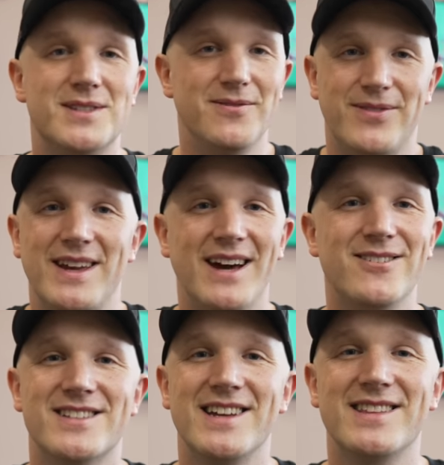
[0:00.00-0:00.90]
something
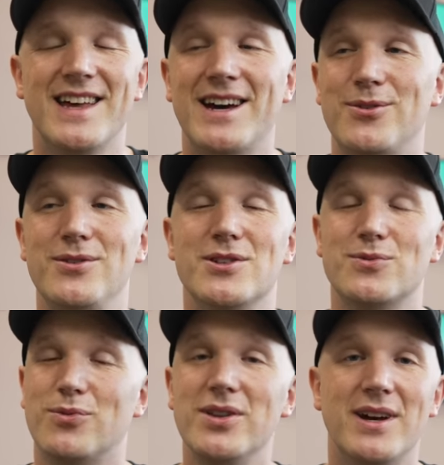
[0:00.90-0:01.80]
else like that, or you
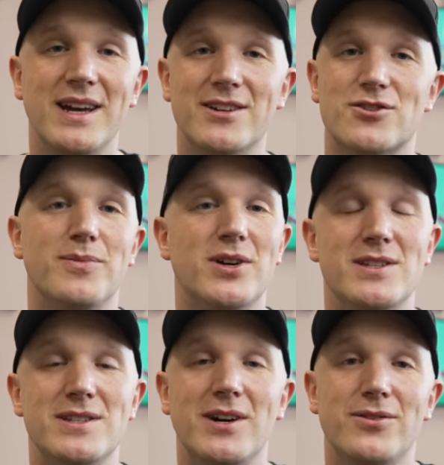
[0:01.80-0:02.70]
just want an extra monitor